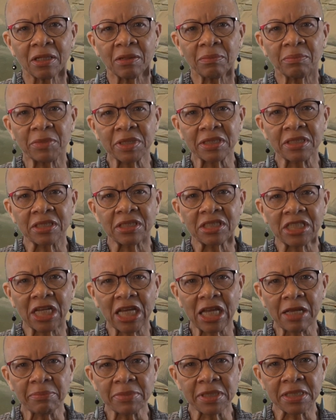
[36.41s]
Mr.
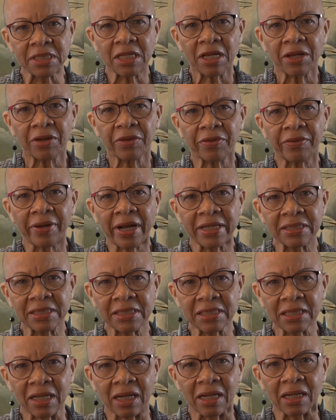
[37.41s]
James
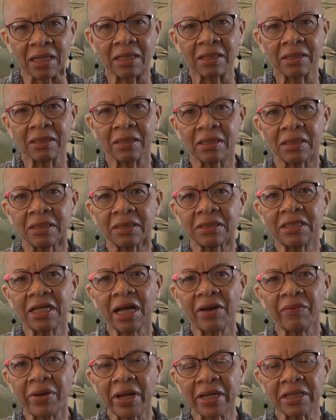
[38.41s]
Kraska,
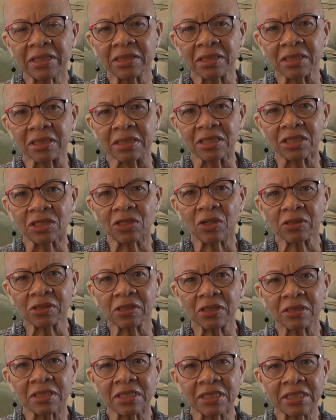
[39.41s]
Director,
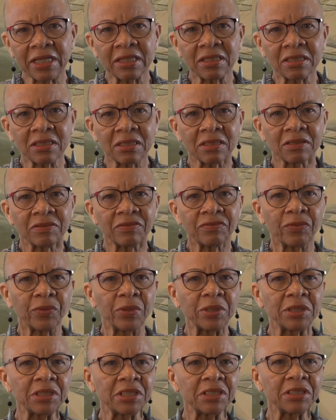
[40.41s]
Stockton Center for
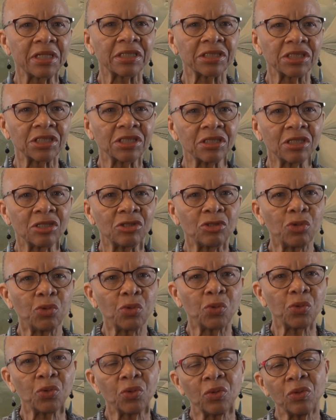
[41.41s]
International
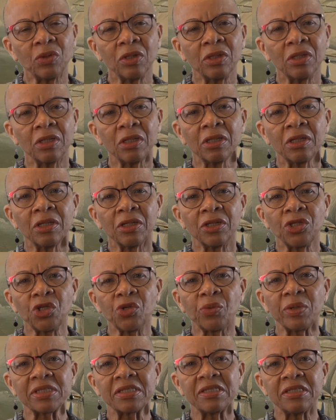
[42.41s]
Law,
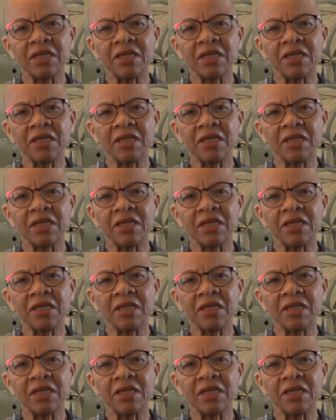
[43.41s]
U.S.